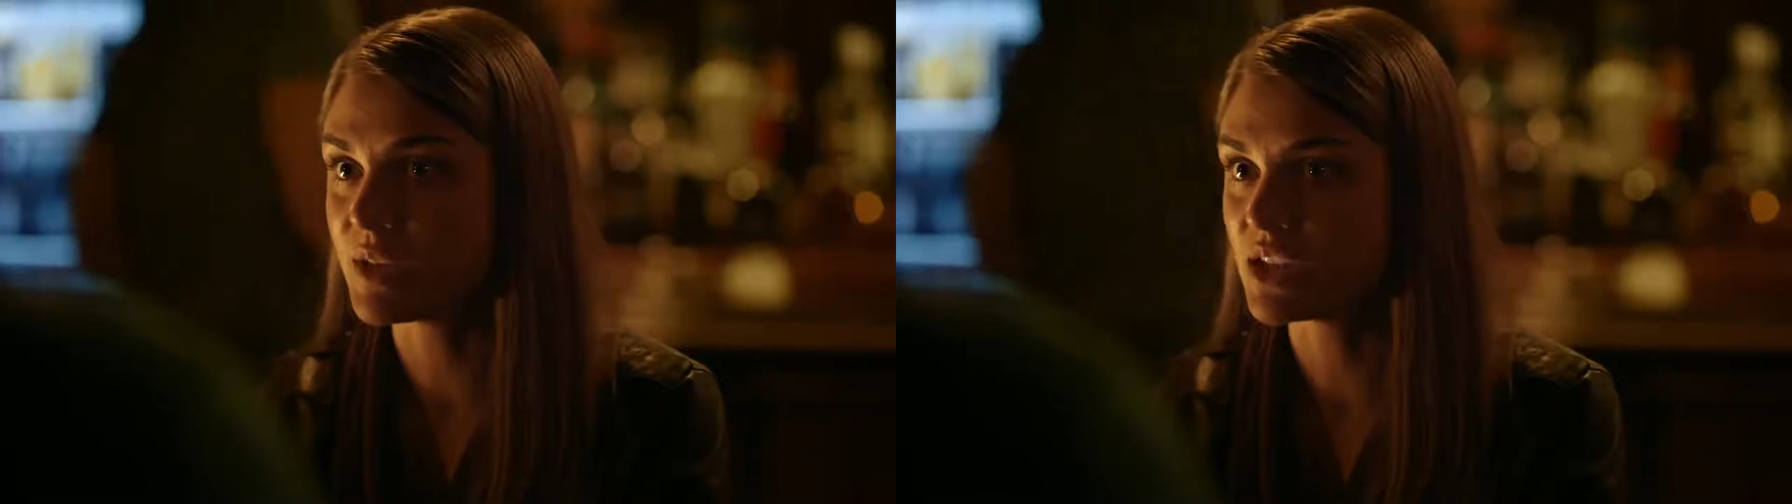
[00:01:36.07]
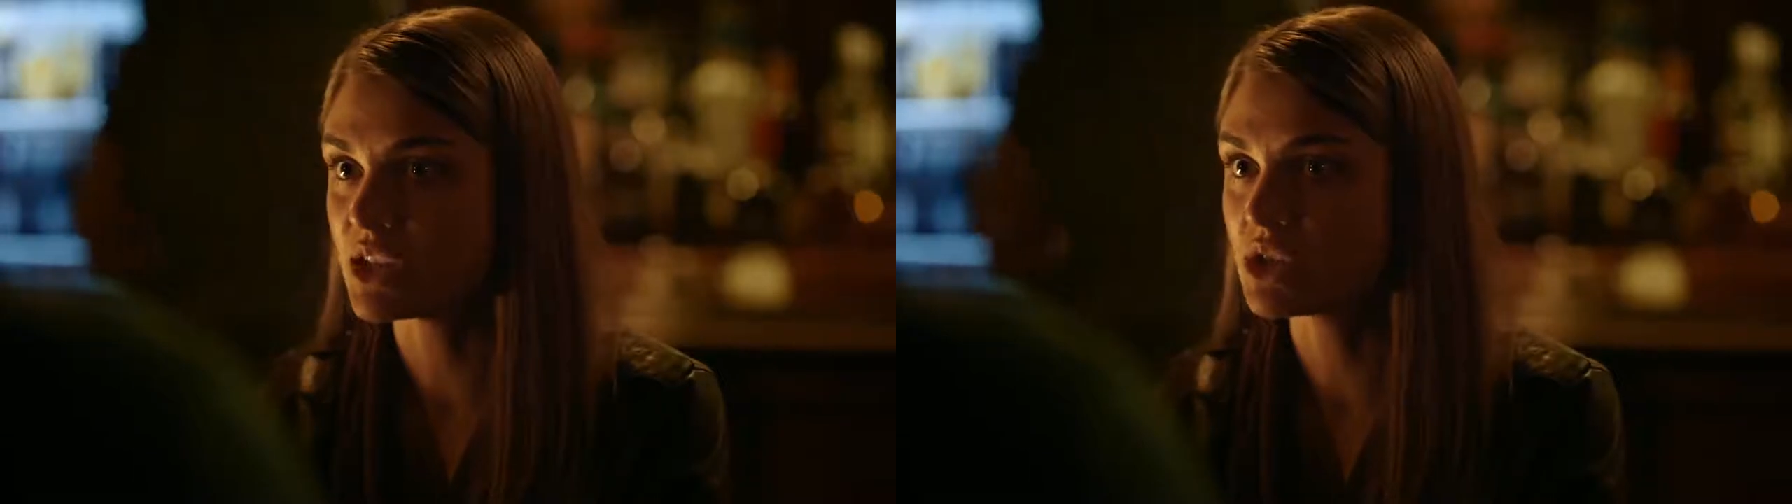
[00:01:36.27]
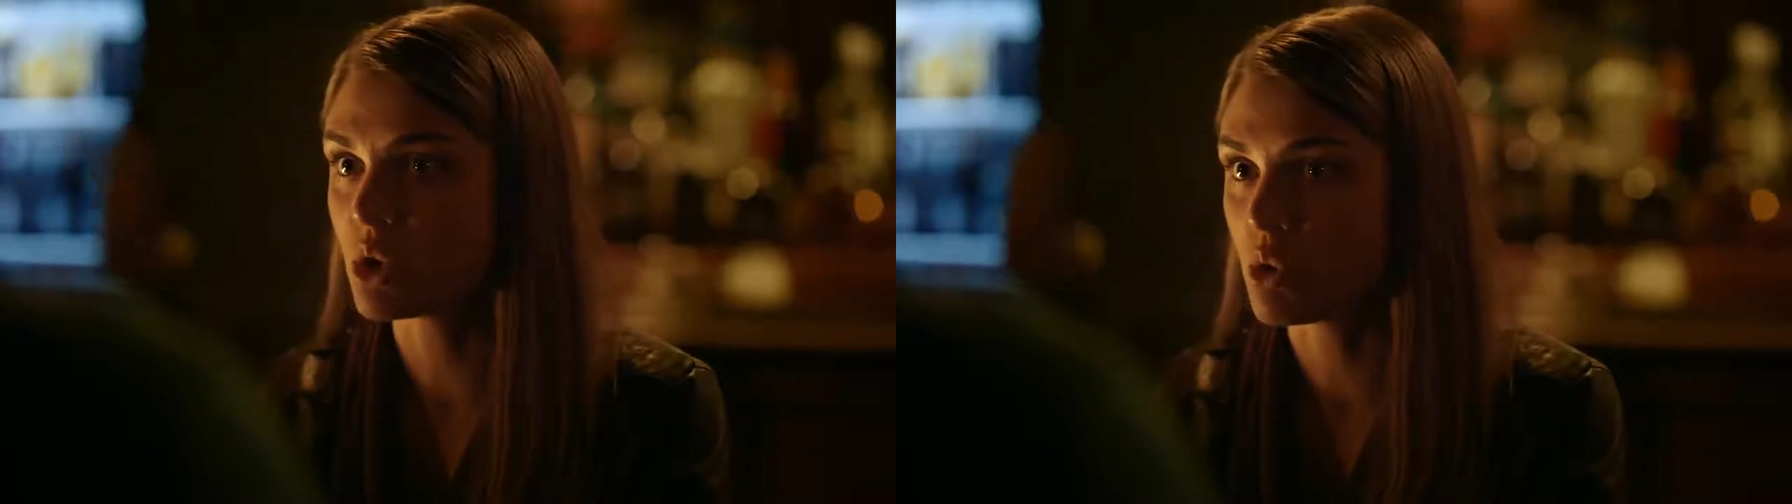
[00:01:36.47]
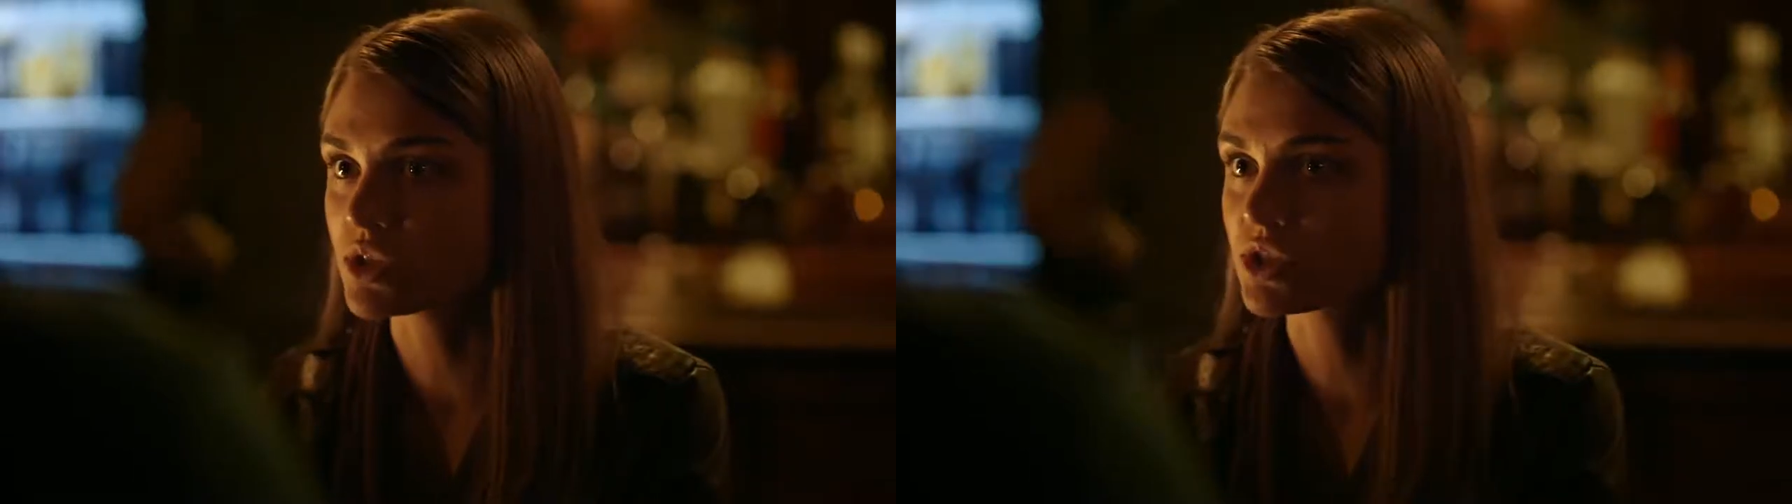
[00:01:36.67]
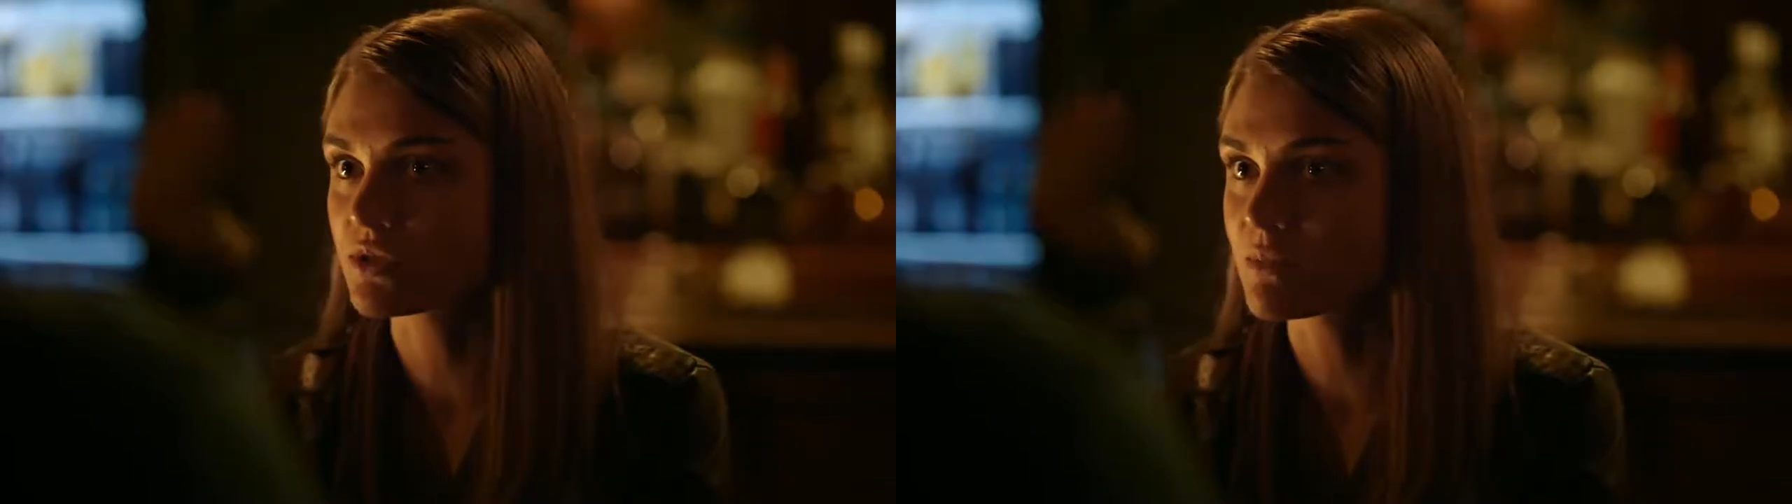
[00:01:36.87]
been
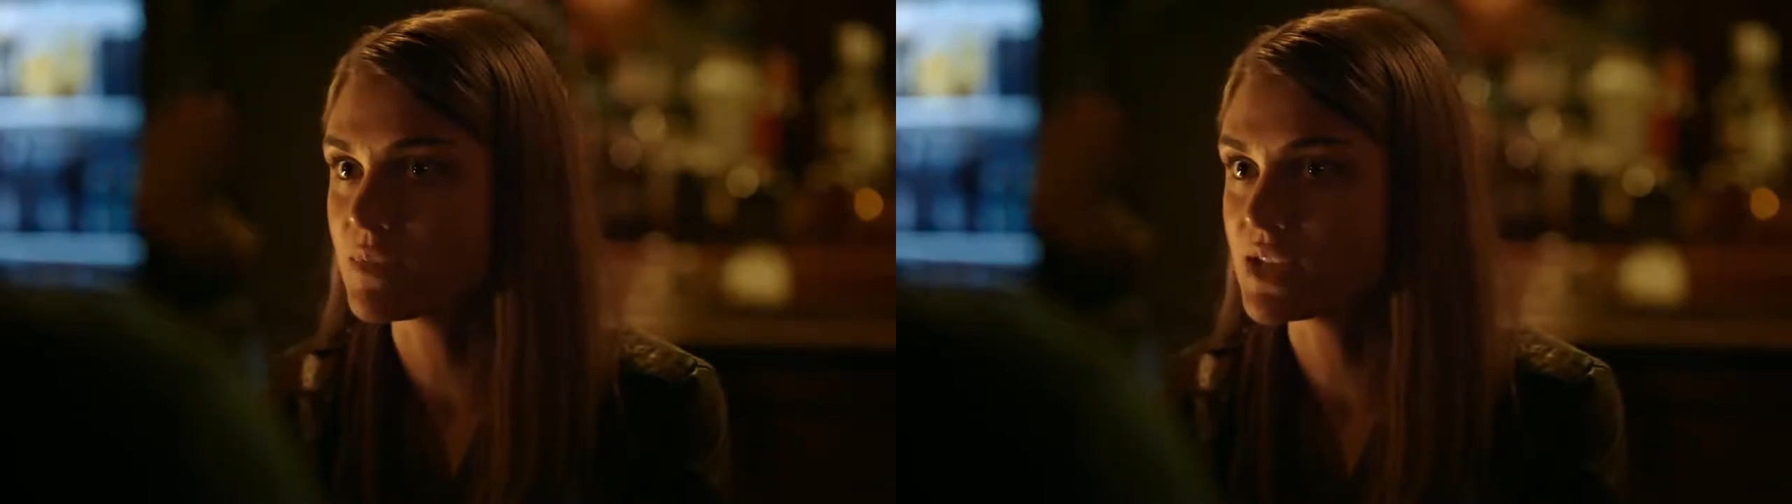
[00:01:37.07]
torturing